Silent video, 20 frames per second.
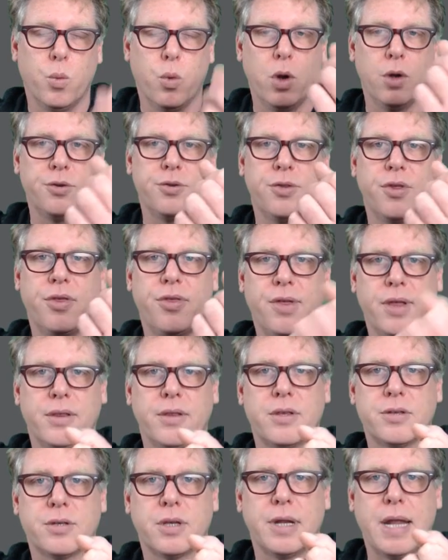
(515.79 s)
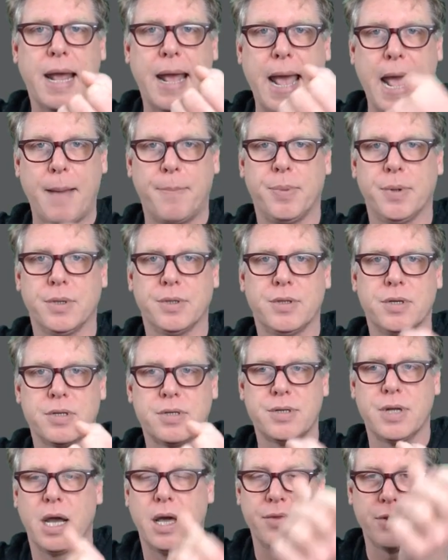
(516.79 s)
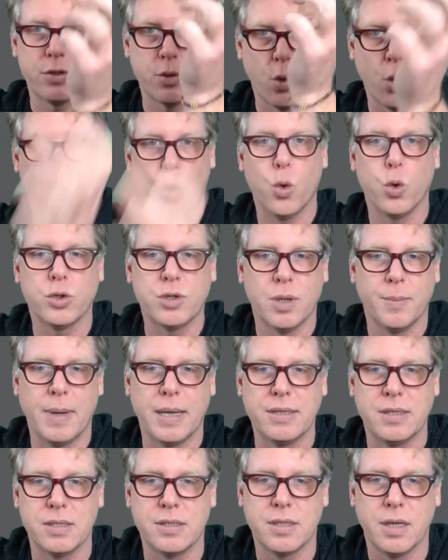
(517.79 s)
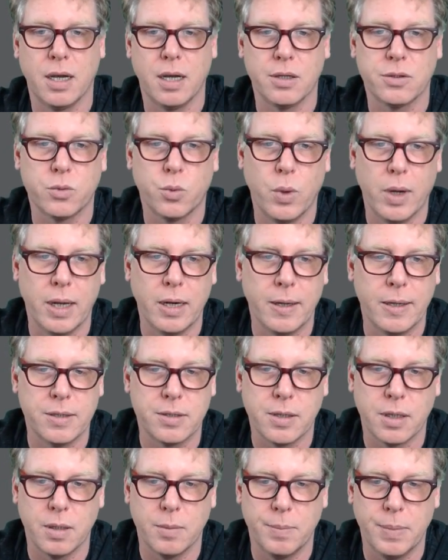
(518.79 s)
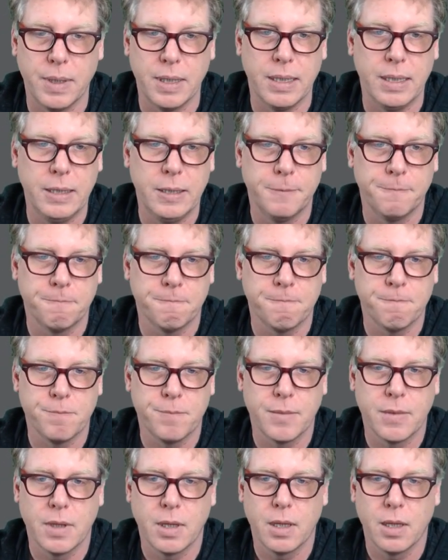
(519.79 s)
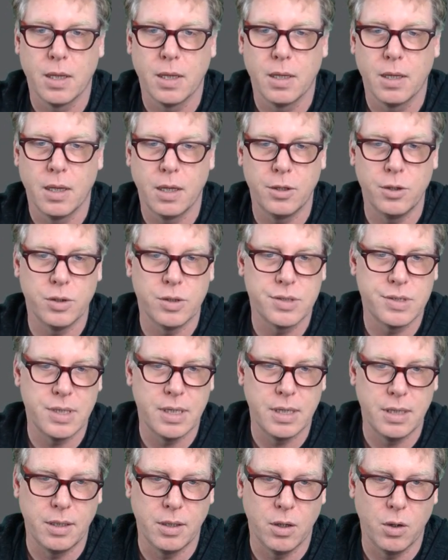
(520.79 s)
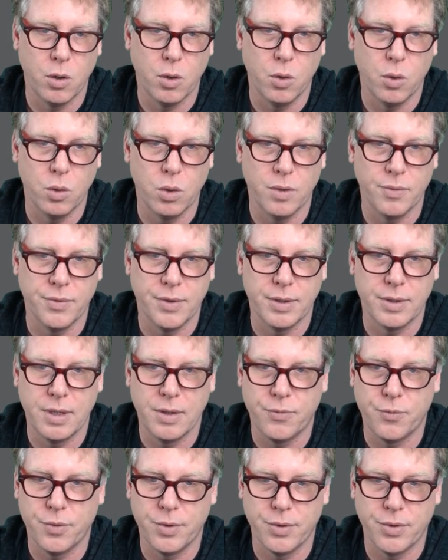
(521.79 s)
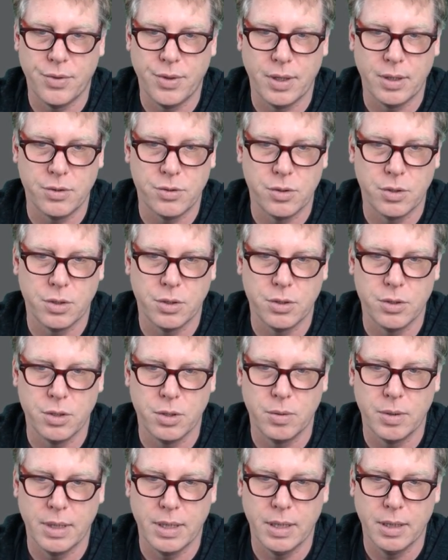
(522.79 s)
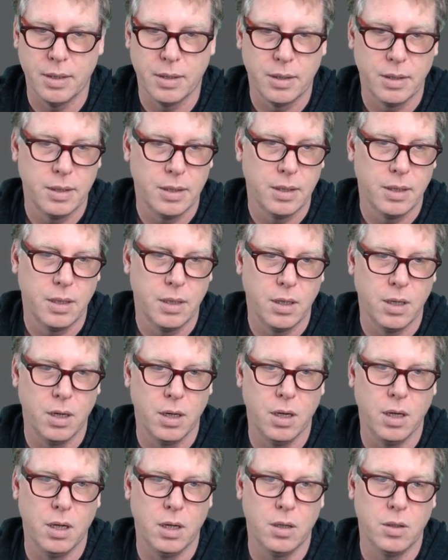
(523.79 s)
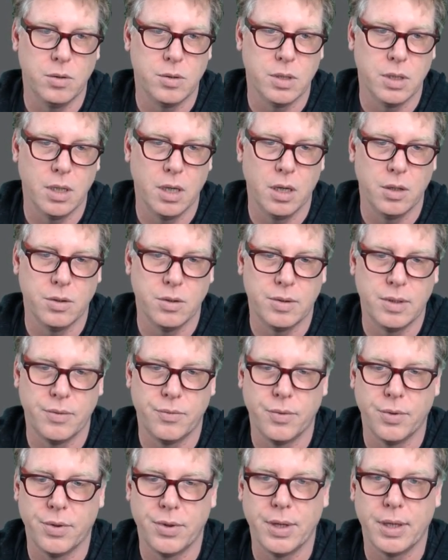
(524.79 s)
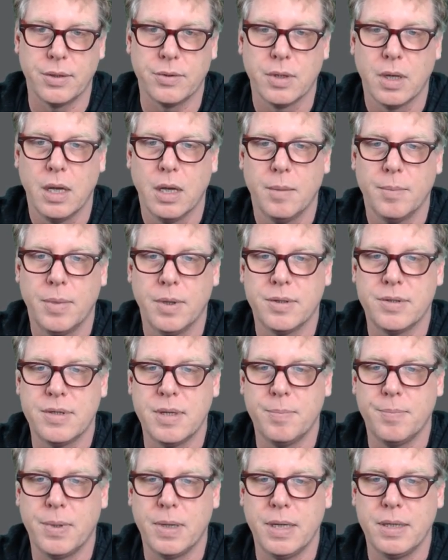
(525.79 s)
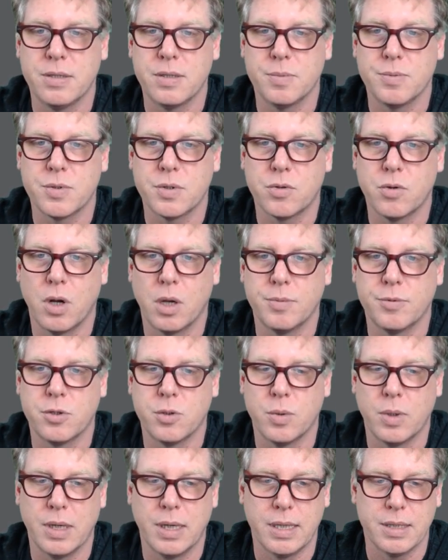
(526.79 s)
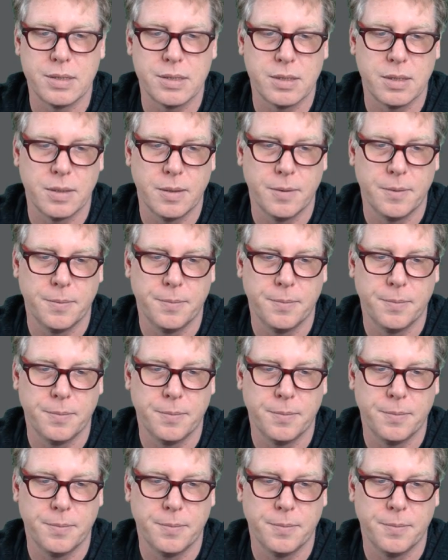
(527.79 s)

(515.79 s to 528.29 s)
What's the thing that's going to happen to start this automated task? Well, it's going to be, and you can see all of the different things you can do here, loads and loads of different things, but simply subscribes to a list.